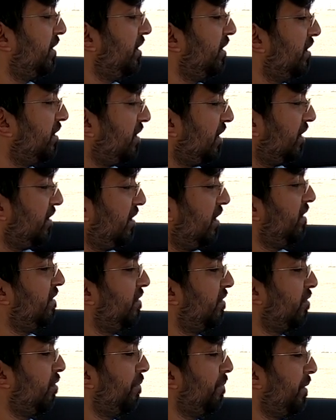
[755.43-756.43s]
tilt and
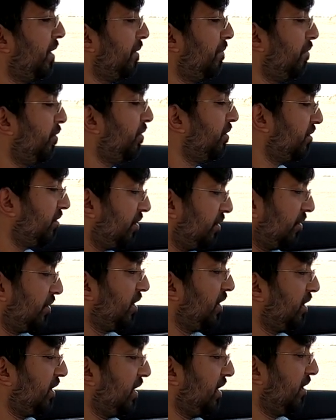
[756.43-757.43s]
telescopic both, so you
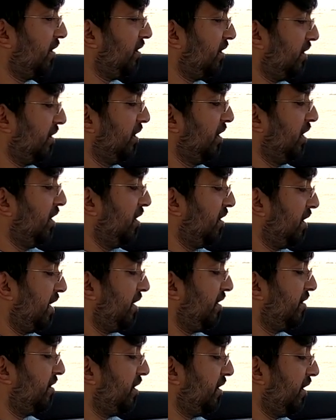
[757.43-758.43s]
can get the
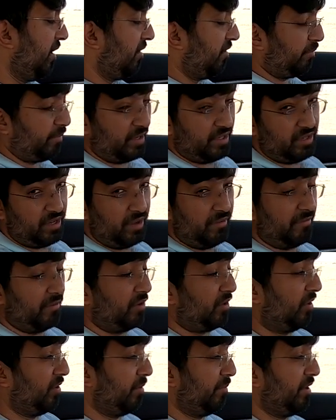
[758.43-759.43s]
right setting, especially if
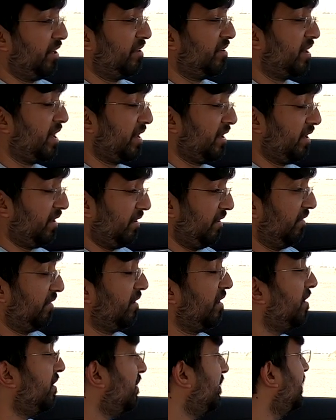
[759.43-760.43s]
you're going to be tracking this
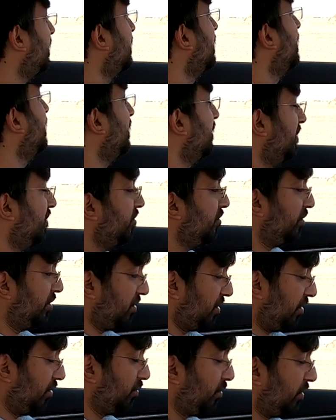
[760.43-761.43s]
car, then
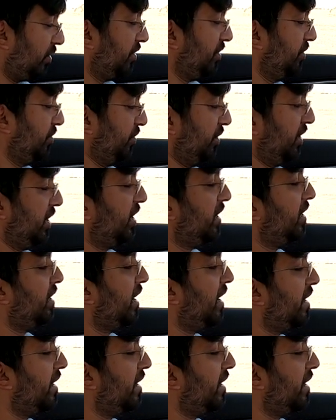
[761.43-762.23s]
this is what you need.